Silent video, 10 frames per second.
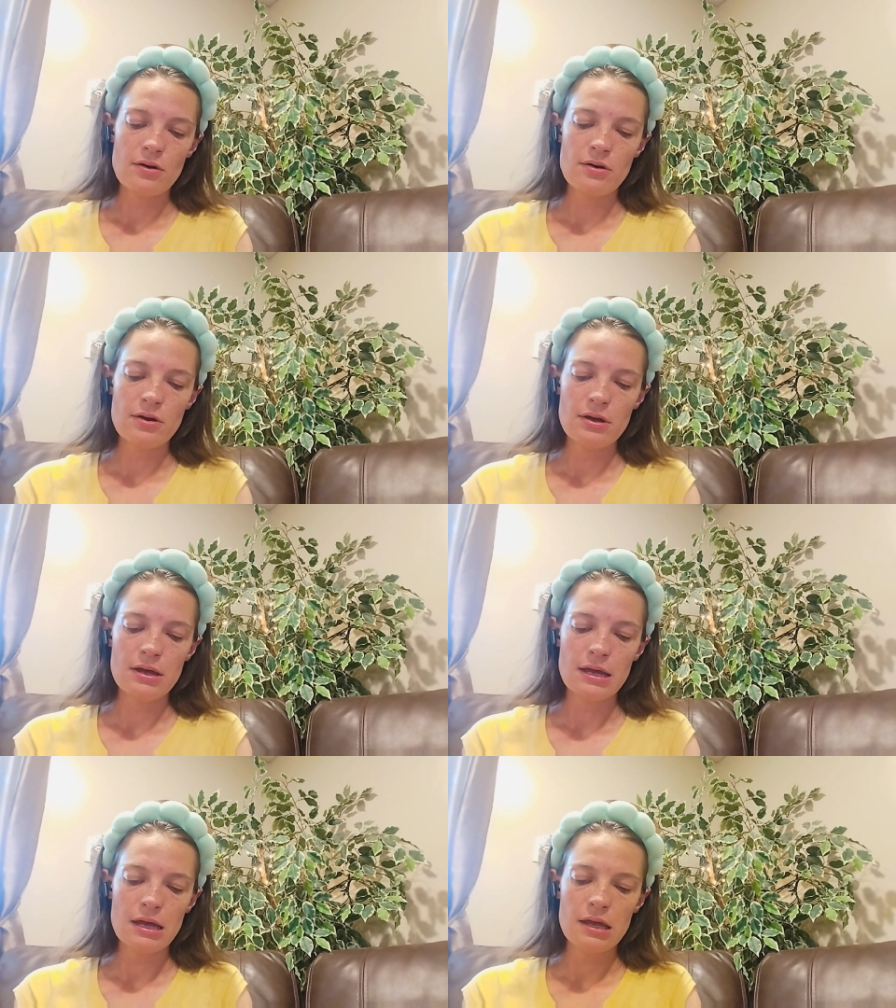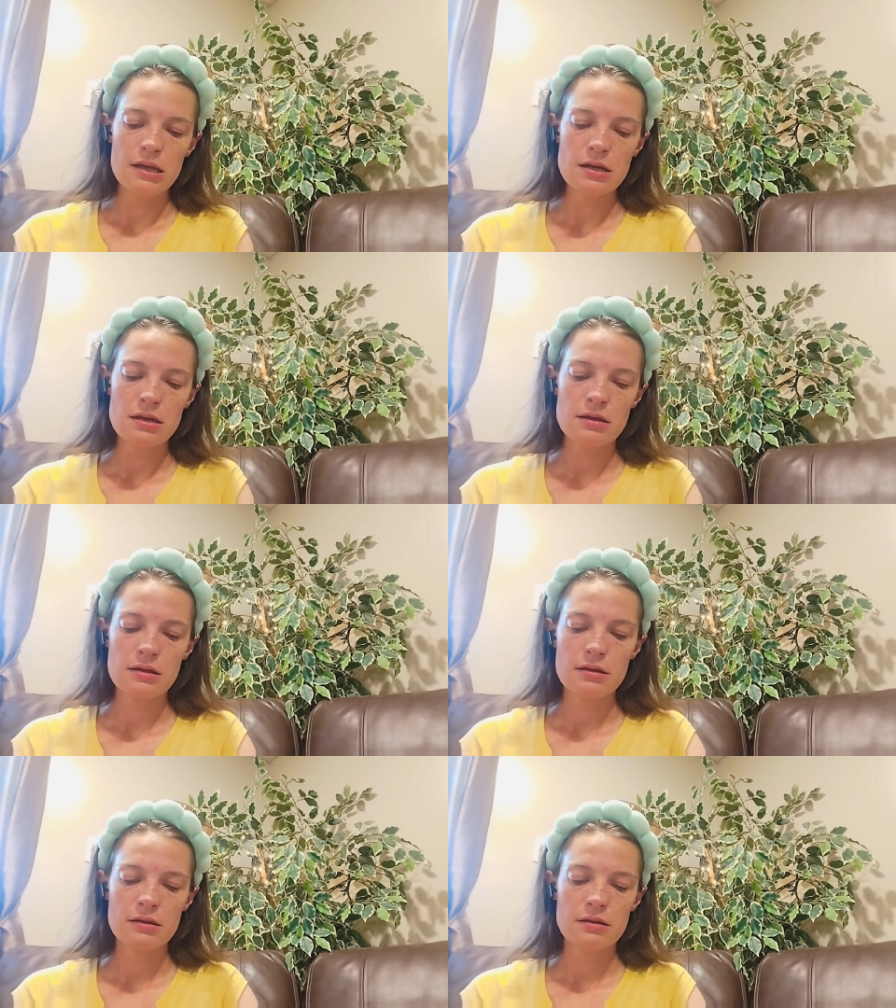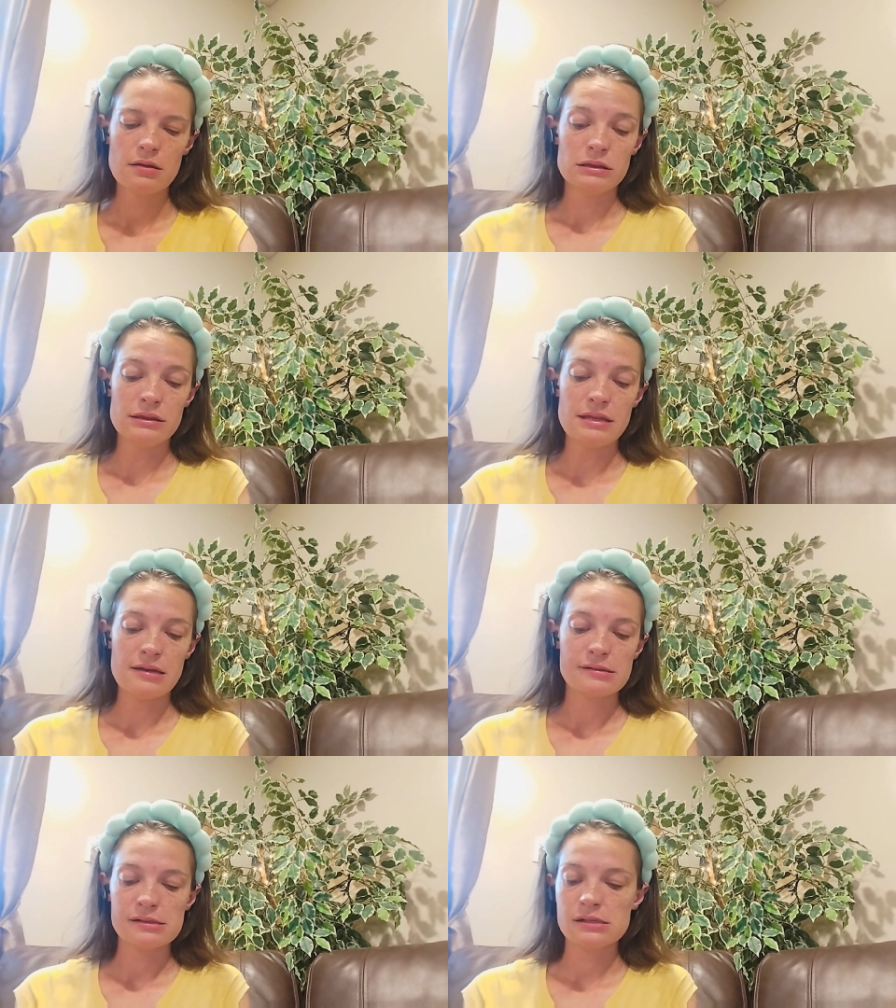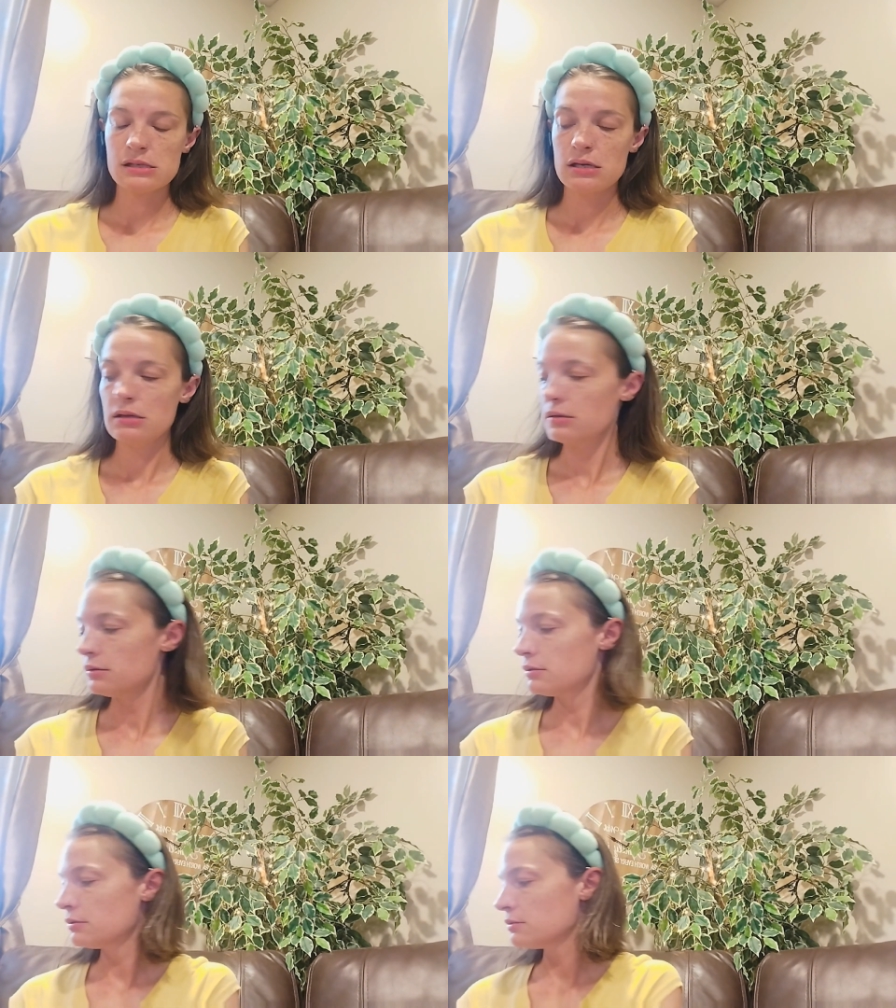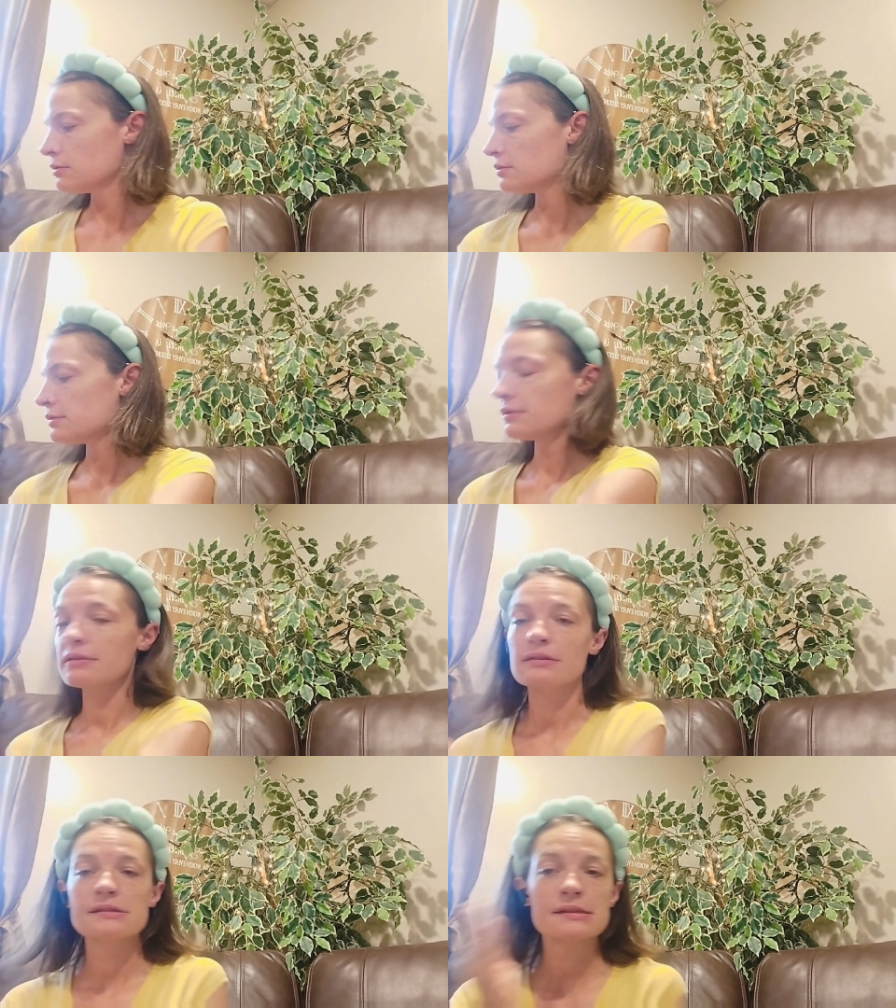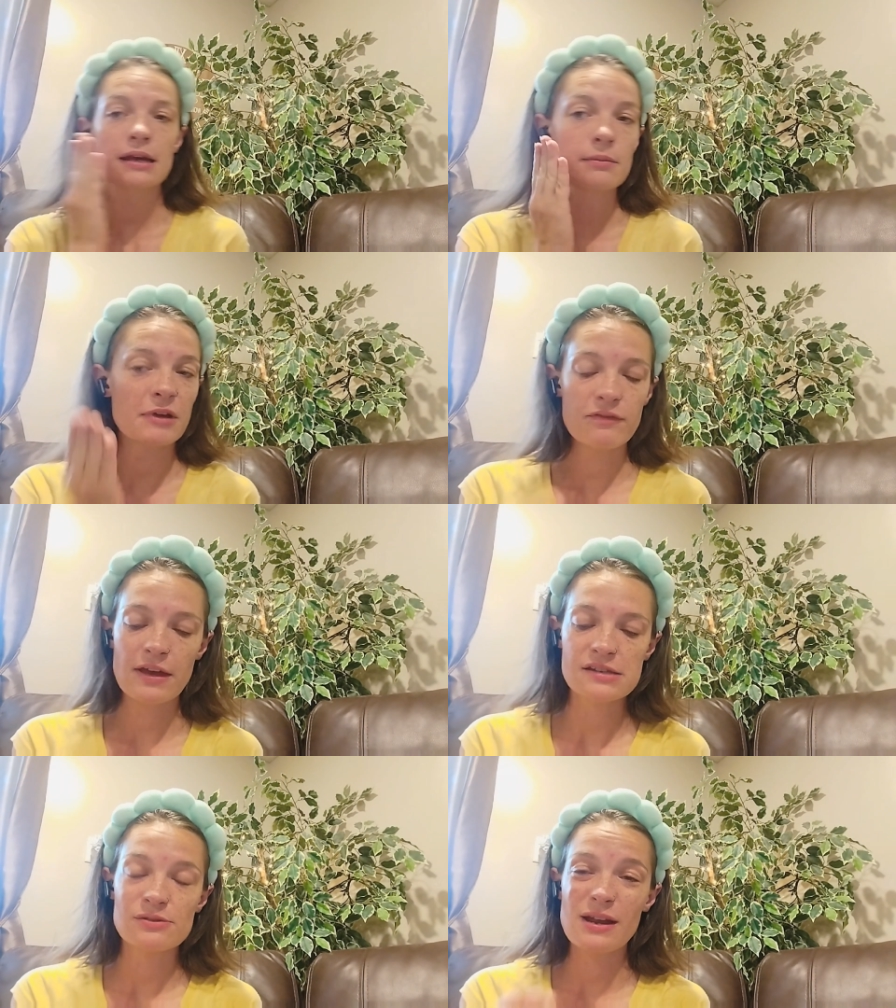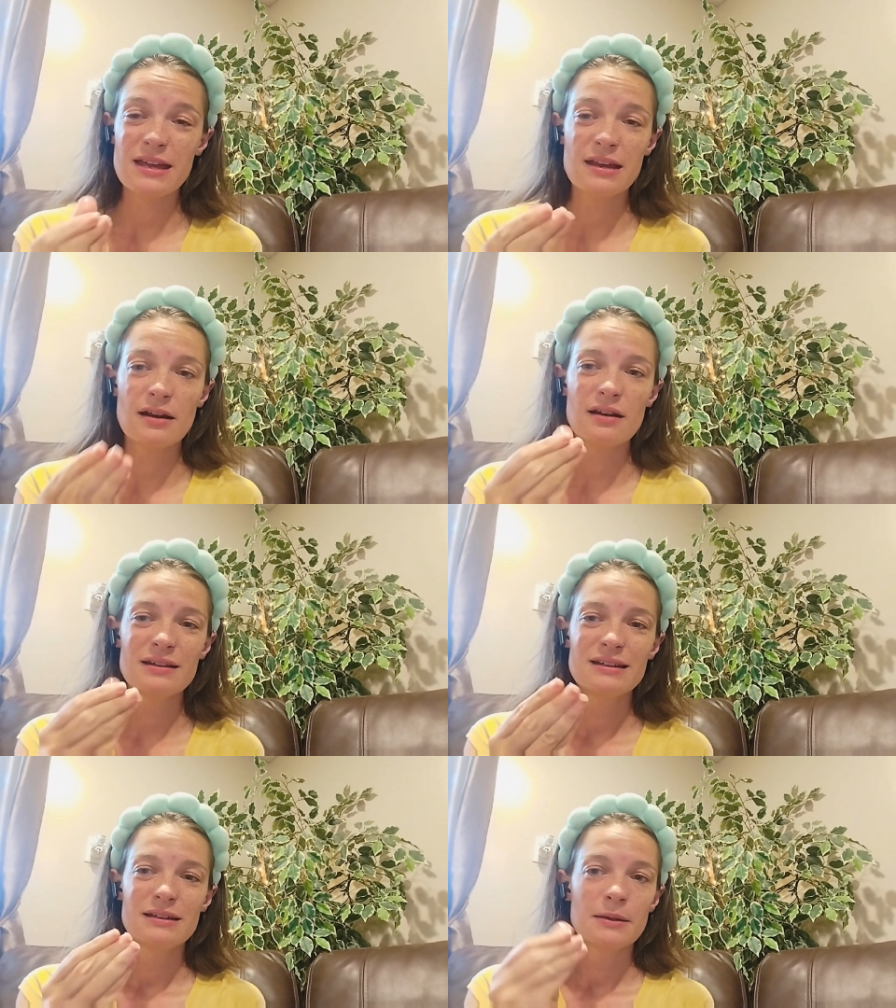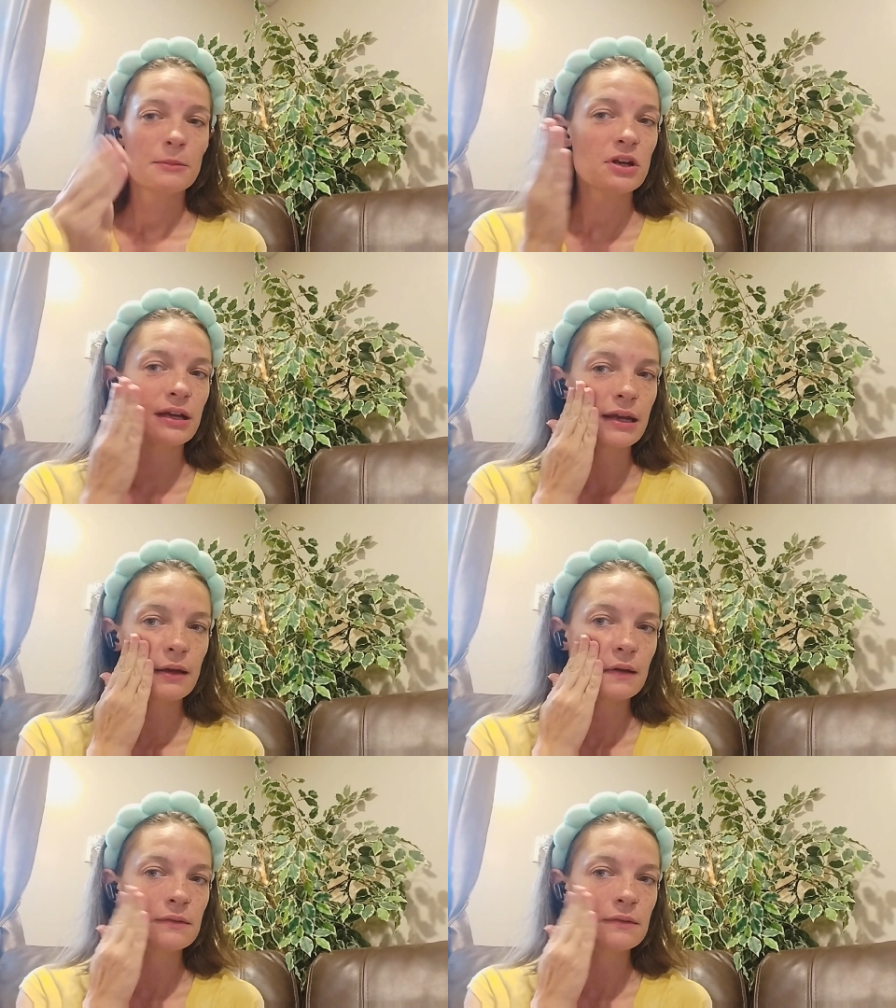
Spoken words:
on this side of my face right here. I'm going to kind of